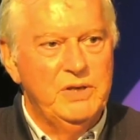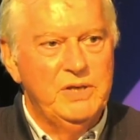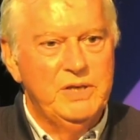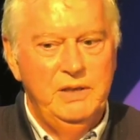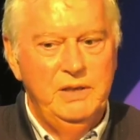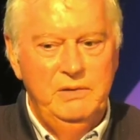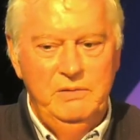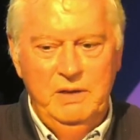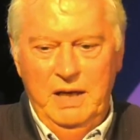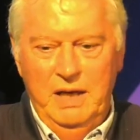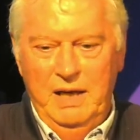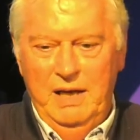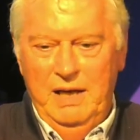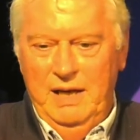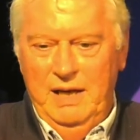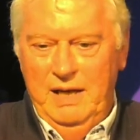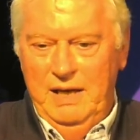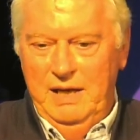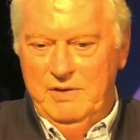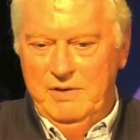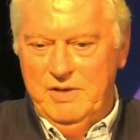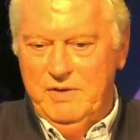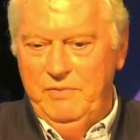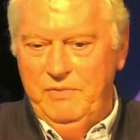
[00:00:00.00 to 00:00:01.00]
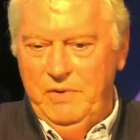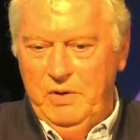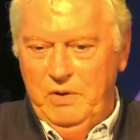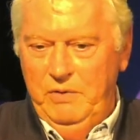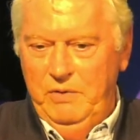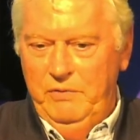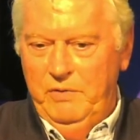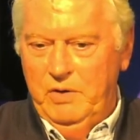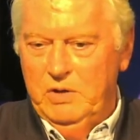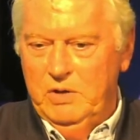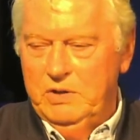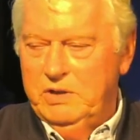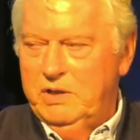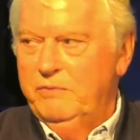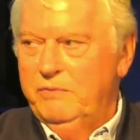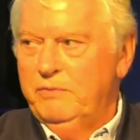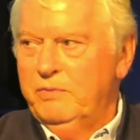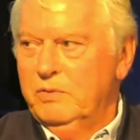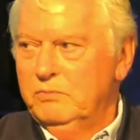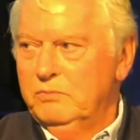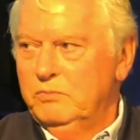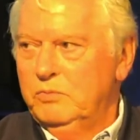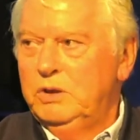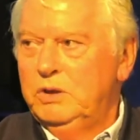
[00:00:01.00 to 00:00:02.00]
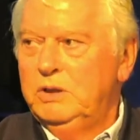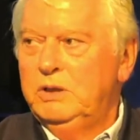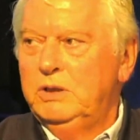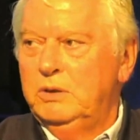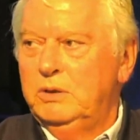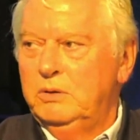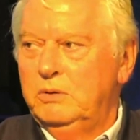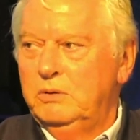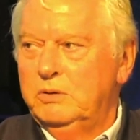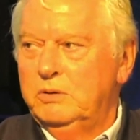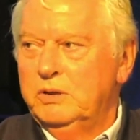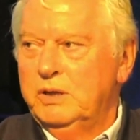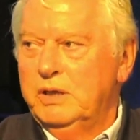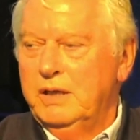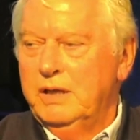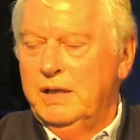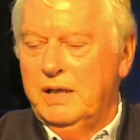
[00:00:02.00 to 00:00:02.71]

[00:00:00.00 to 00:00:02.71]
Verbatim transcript: So it's a very, very different world.